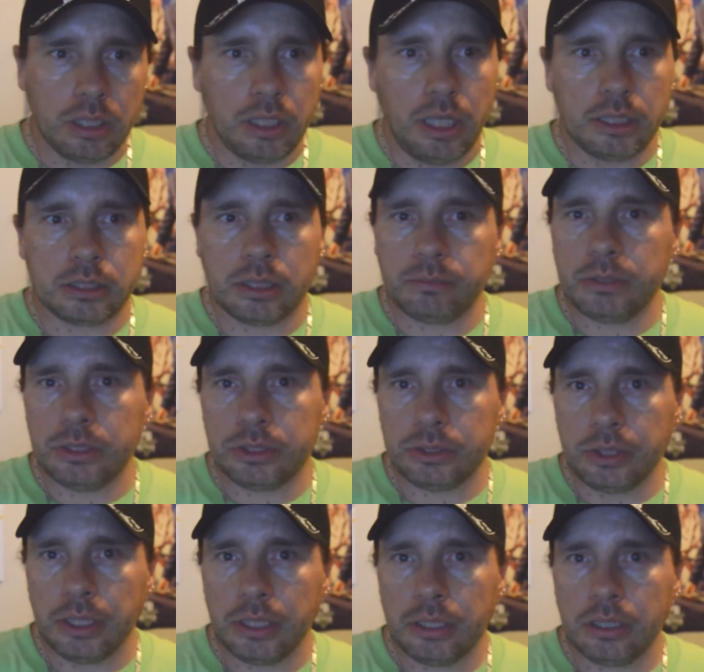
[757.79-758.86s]
got something to
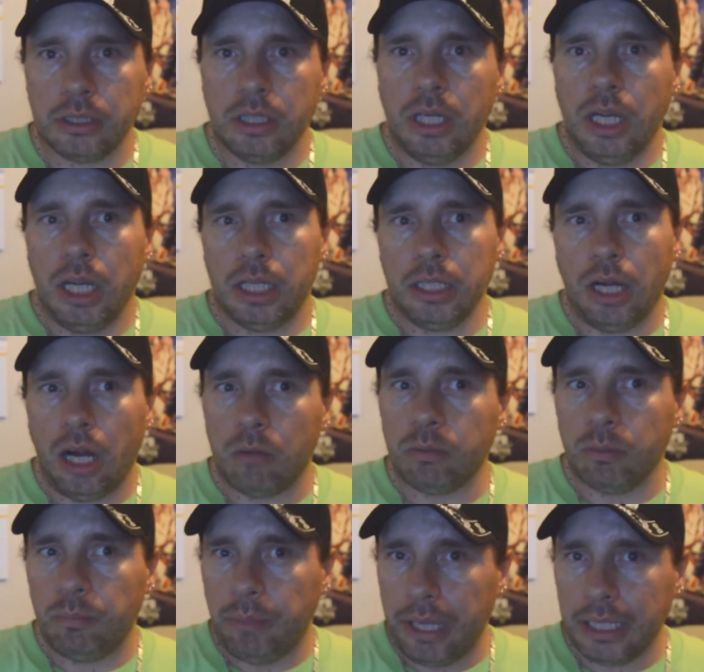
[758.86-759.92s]
drink, and
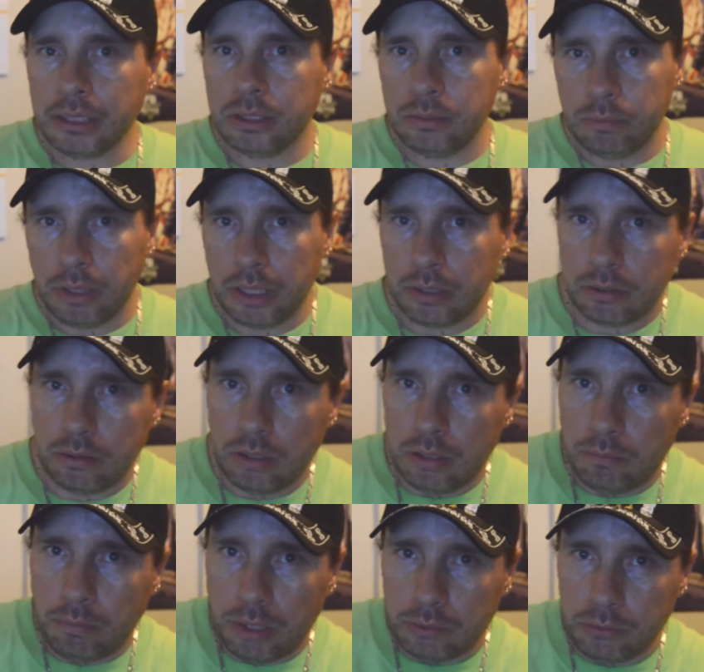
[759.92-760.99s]
hobbled back to my
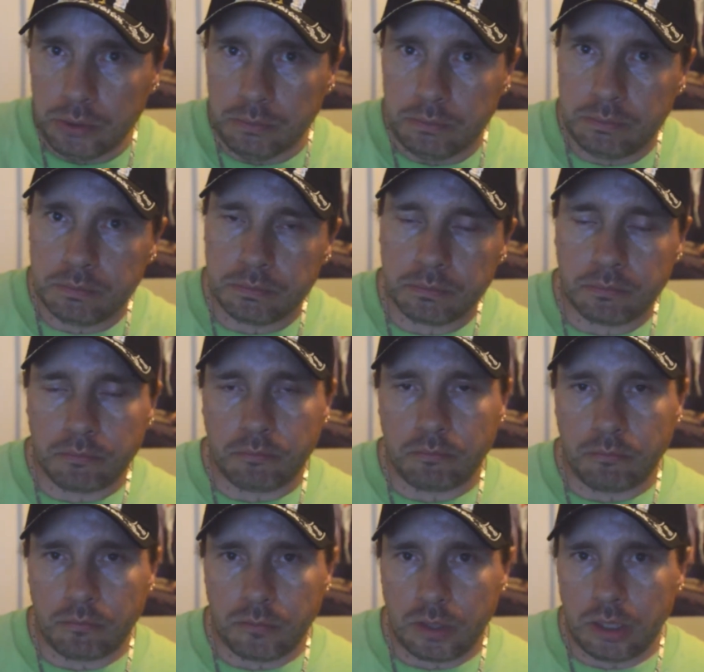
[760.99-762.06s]
room.
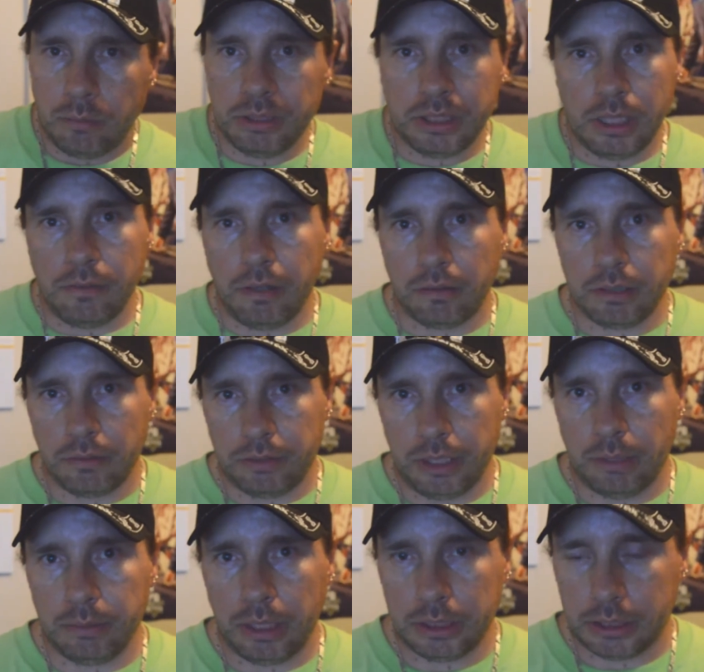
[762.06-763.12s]
Let me see if I have enough
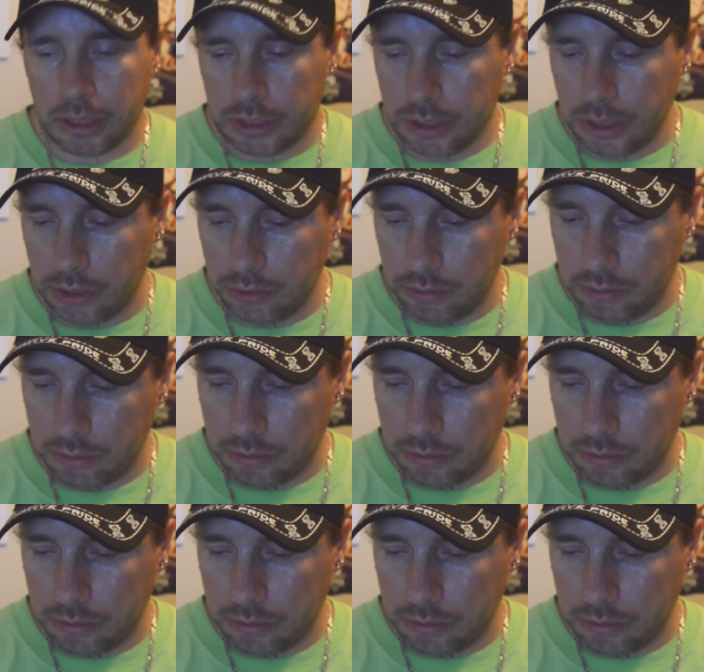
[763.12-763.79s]
time to actually continue.